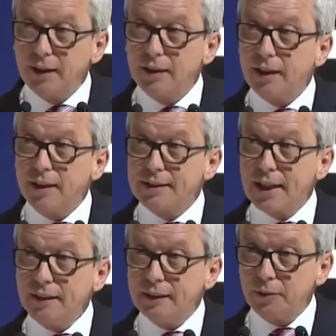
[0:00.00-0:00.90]
The
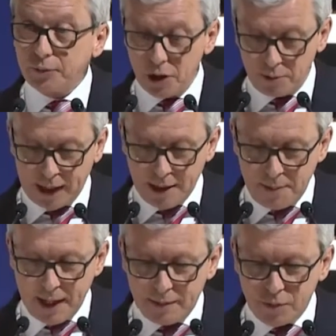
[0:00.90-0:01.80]
consulting firm
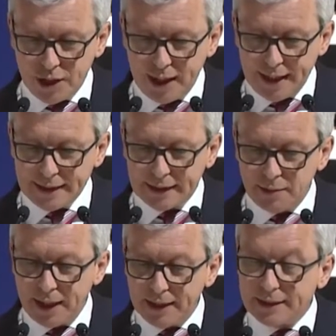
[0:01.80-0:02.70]
KPMG
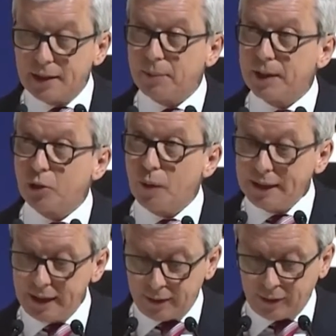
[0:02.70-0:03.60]
estimates that by
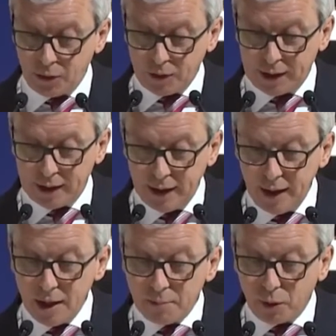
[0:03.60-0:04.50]
2030,
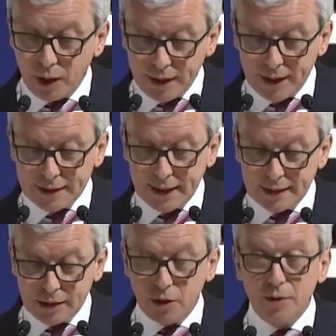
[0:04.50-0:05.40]
products and
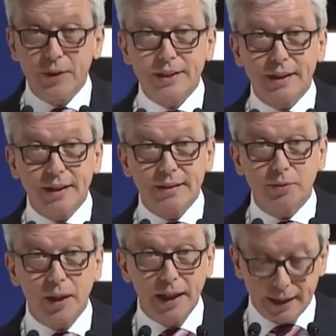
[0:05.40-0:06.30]
services
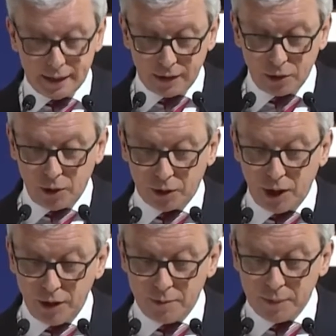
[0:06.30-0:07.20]
related to
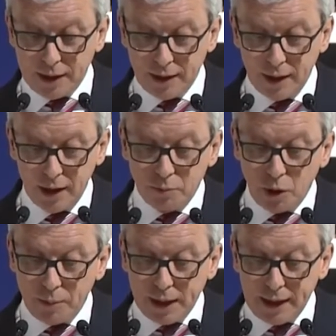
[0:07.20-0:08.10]
autonomy,
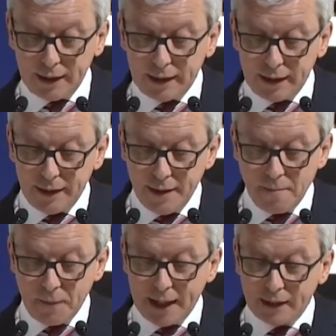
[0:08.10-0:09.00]
mobility,
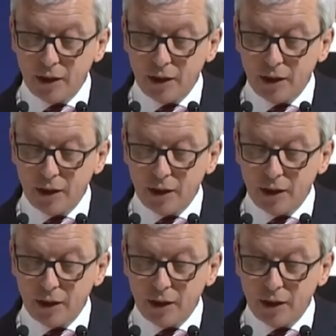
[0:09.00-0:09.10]
and